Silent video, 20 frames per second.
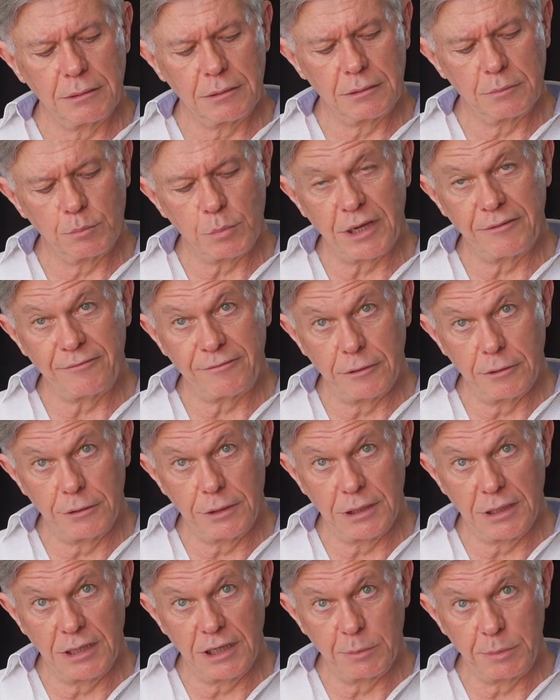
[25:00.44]
my flute a
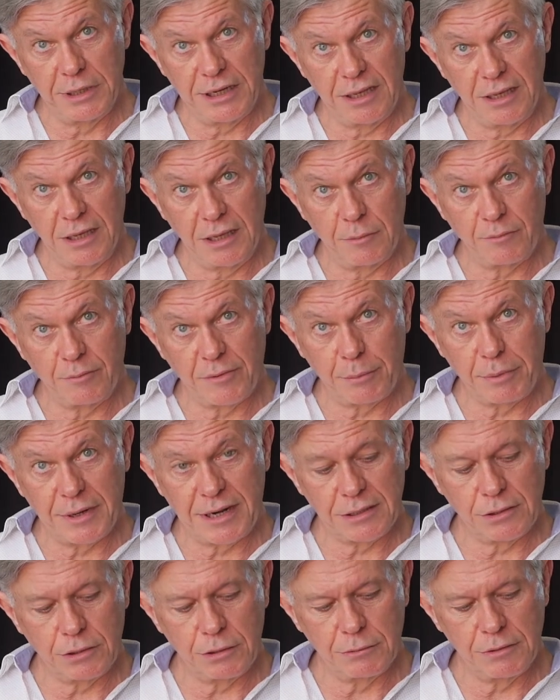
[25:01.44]
little bit here for
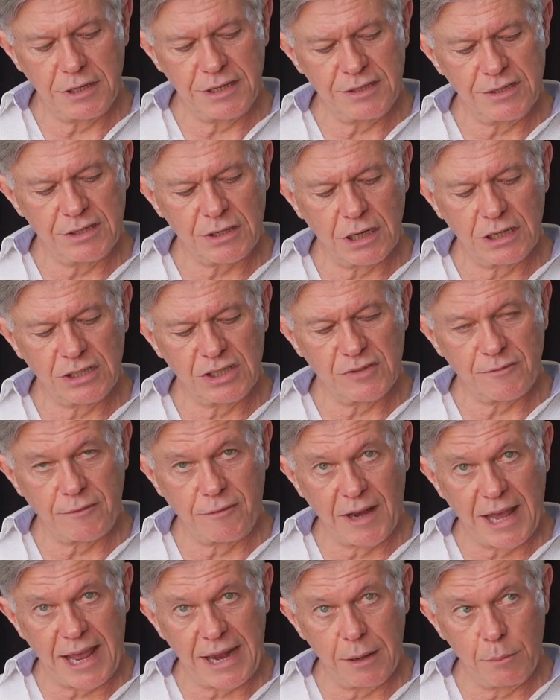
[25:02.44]
practical reasons. I'd just
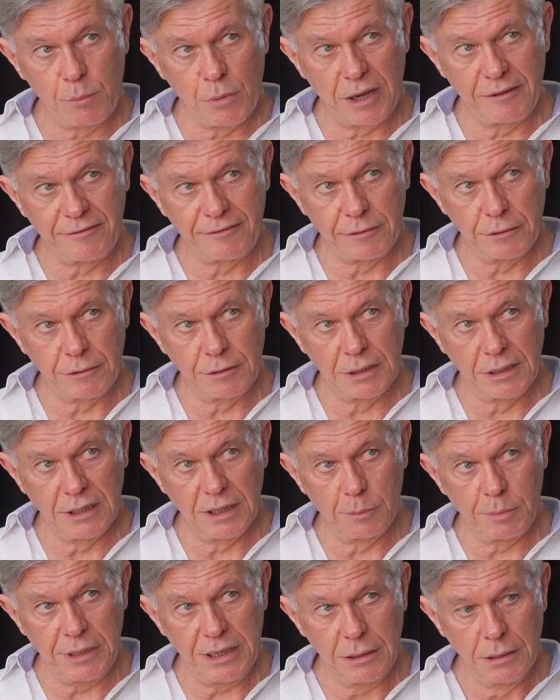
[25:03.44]
flatten my flute a little
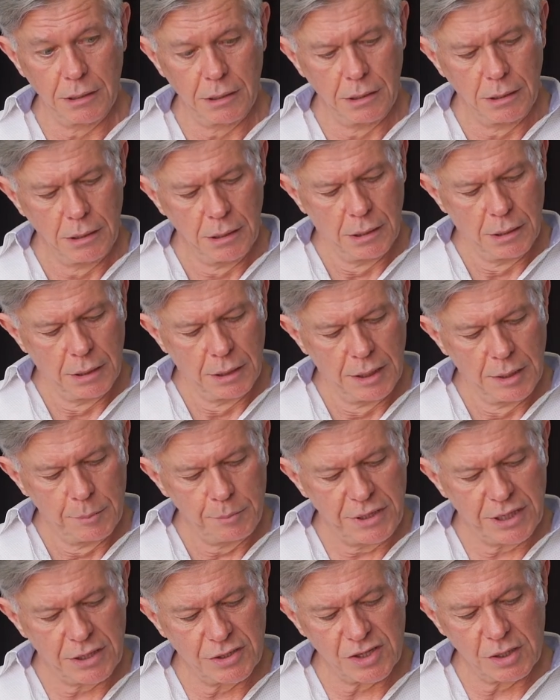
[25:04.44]
bit
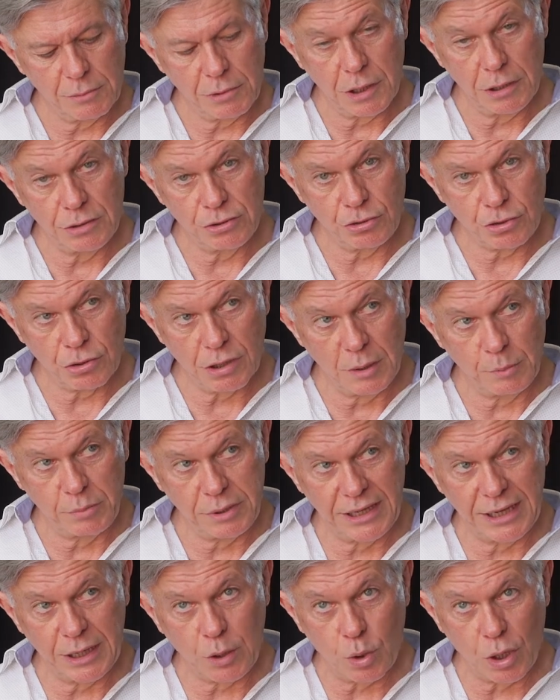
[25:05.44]
because I'm going to try and
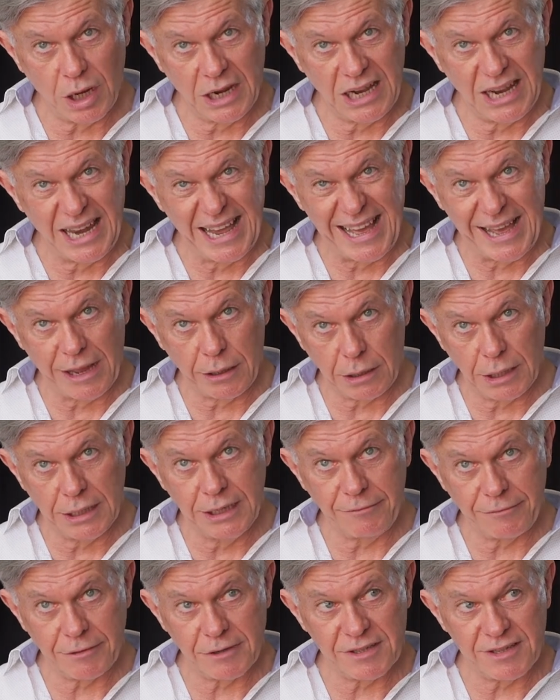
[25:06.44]
play quite loudly
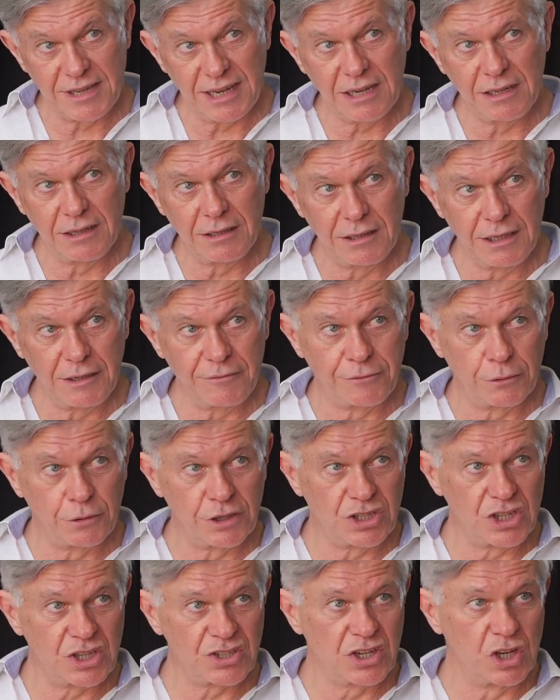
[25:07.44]
for a second, and therefore it
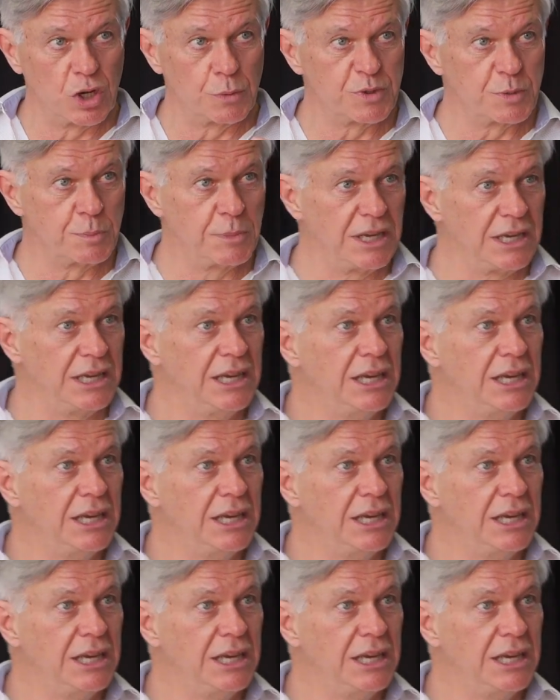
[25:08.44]
just helps me